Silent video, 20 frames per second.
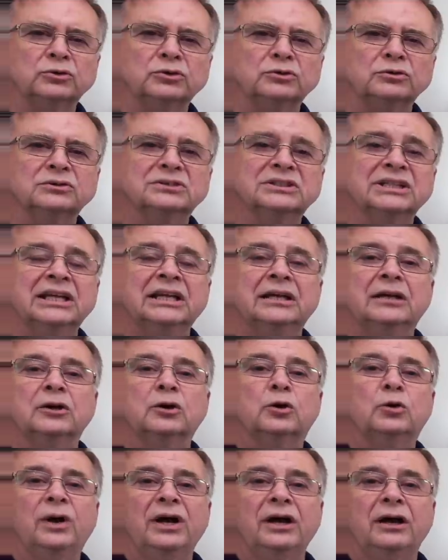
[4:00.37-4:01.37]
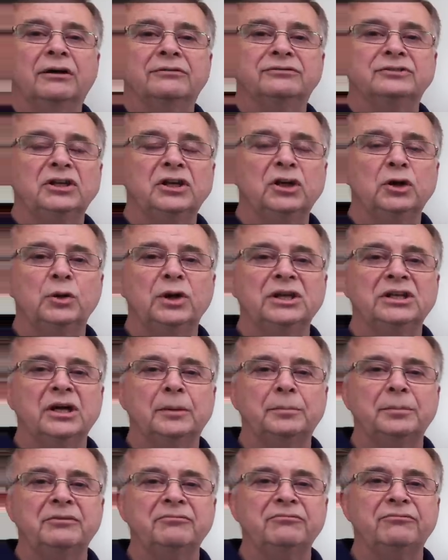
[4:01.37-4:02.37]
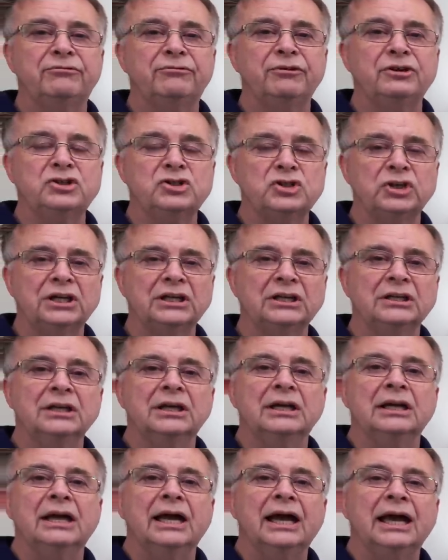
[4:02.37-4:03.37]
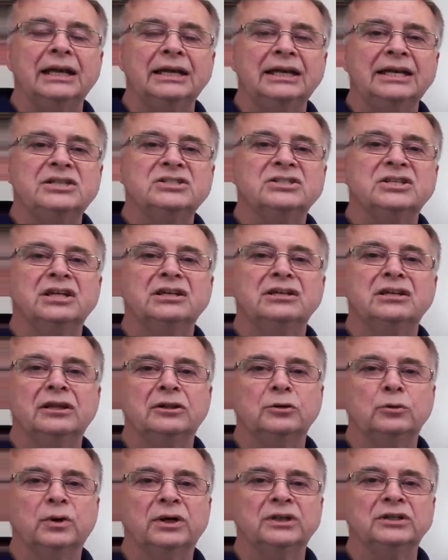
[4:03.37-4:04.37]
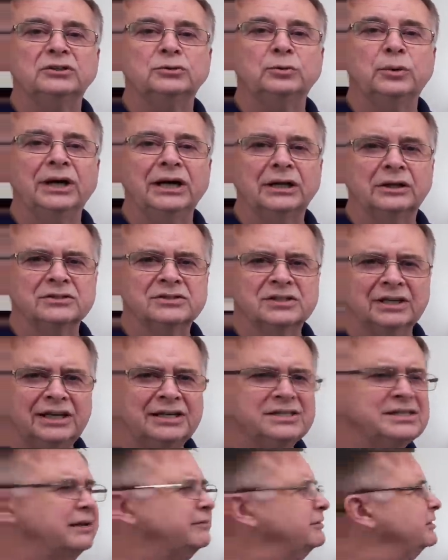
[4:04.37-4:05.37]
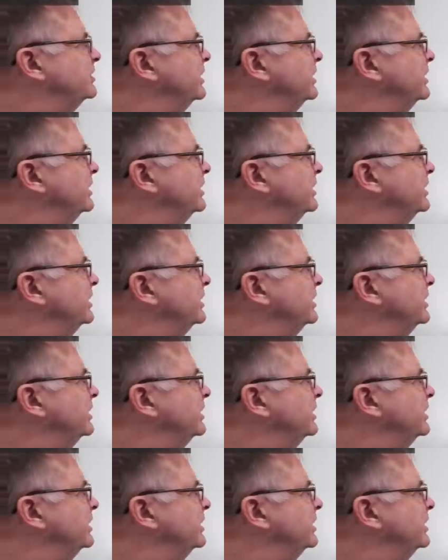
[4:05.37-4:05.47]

rules, quite often you end up infringing at least another one as well. So let's have a